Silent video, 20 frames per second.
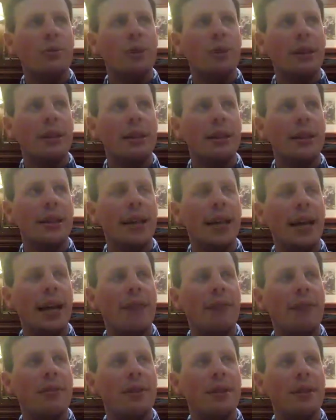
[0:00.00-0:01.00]
Weekly. They
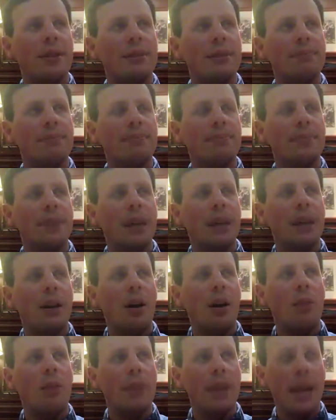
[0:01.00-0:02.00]
have um, an
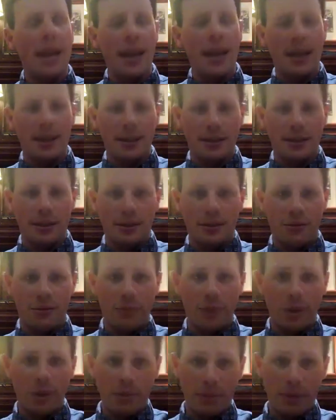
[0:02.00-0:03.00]
almanac of
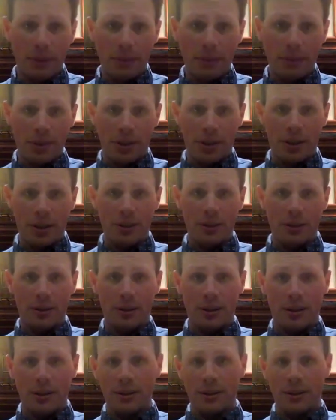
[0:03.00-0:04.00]
book publishing
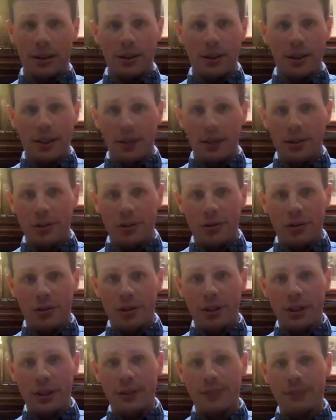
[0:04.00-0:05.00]
the, on the
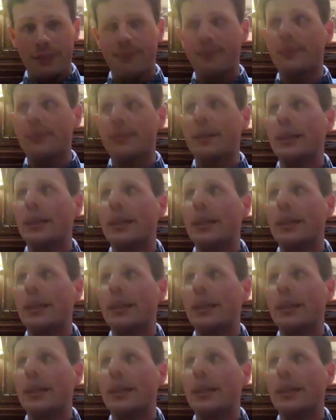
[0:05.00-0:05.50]
industry. They